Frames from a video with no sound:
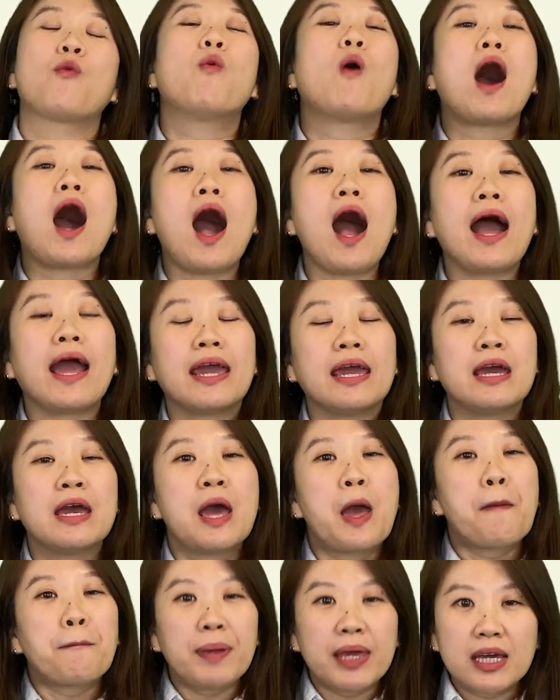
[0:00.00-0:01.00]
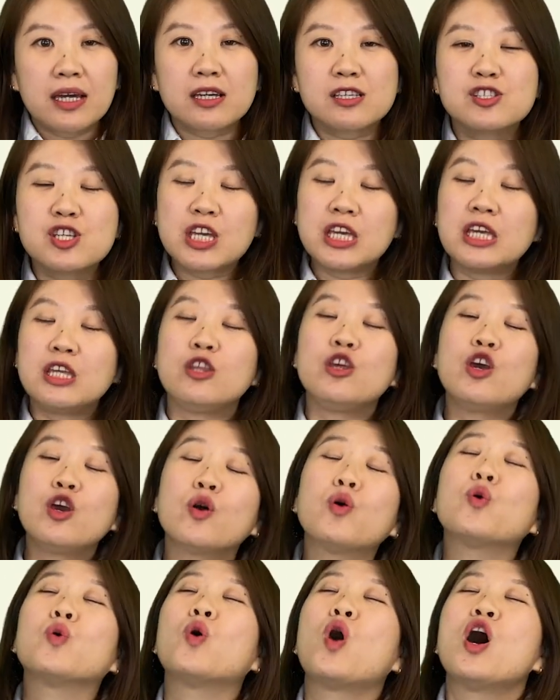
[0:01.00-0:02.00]
Why? Because he
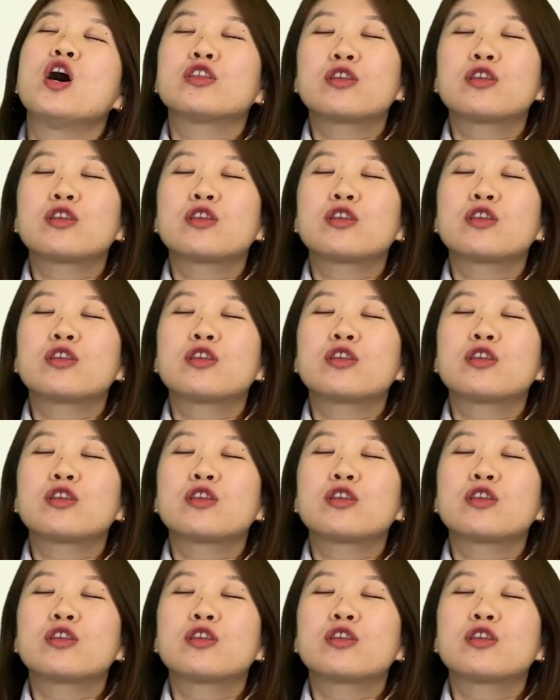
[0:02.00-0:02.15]
knew